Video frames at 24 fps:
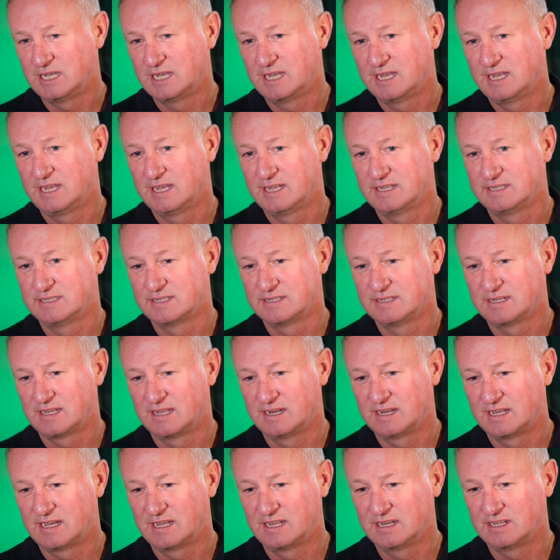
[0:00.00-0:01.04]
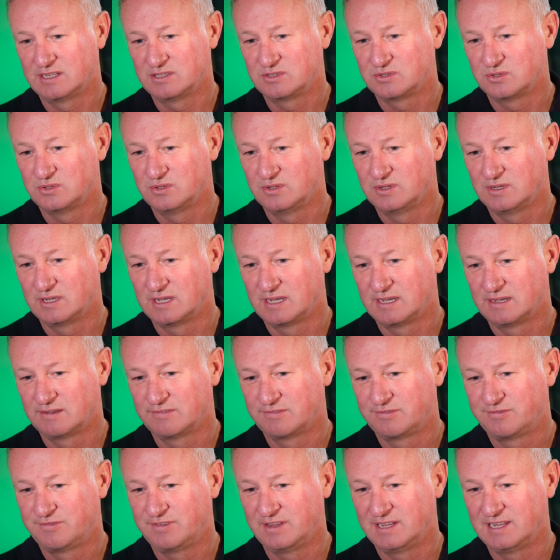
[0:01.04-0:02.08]
ahead, and I do
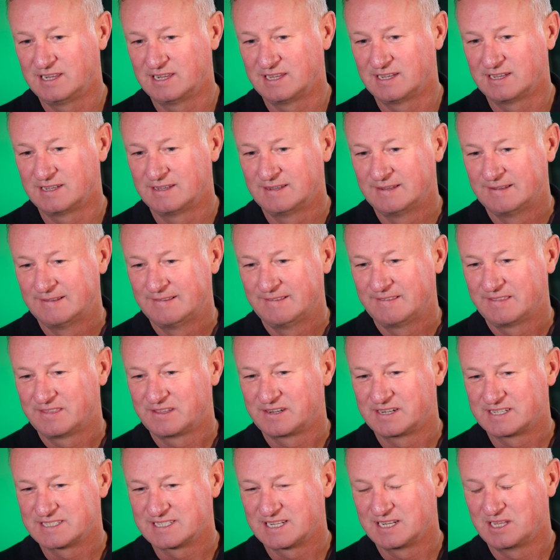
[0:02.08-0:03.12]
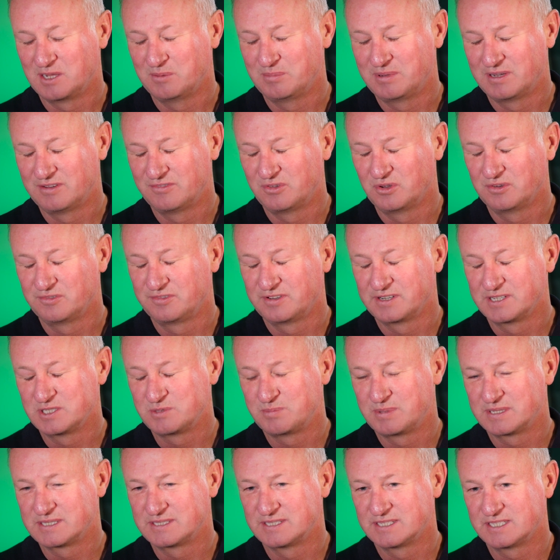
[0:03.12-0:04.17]
feel that there is a little bit of
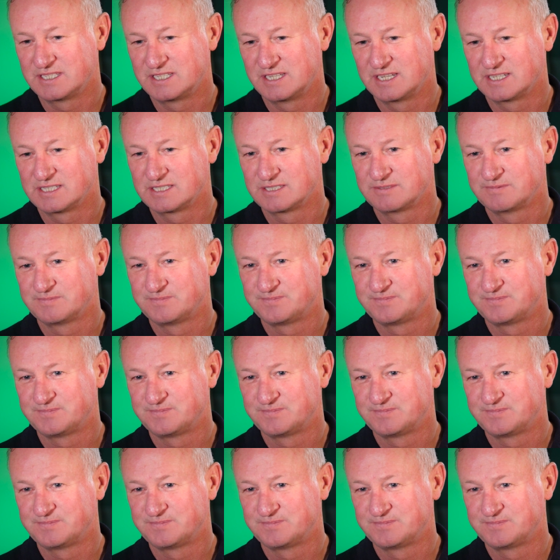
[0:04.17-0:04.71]
unfinished business, yes.